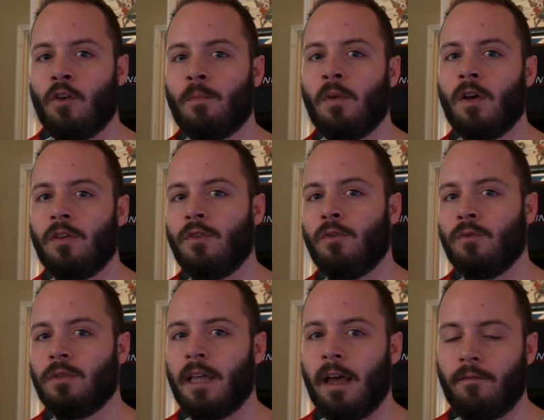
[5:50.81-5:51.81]
but
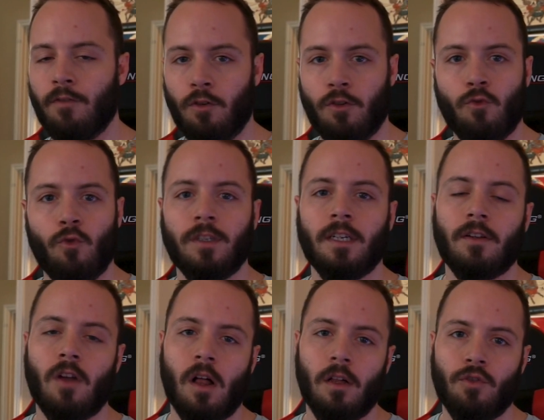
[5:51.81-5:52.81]
use that futuristic
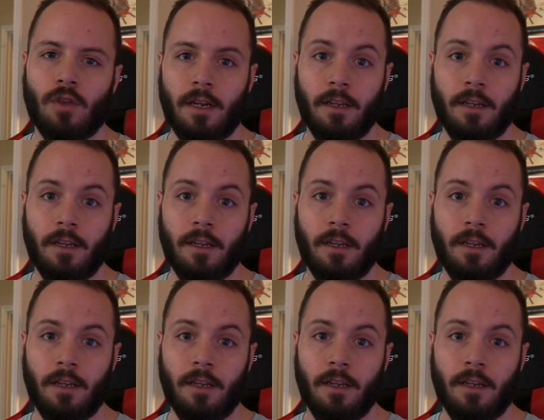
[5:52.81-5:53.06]
knowledge that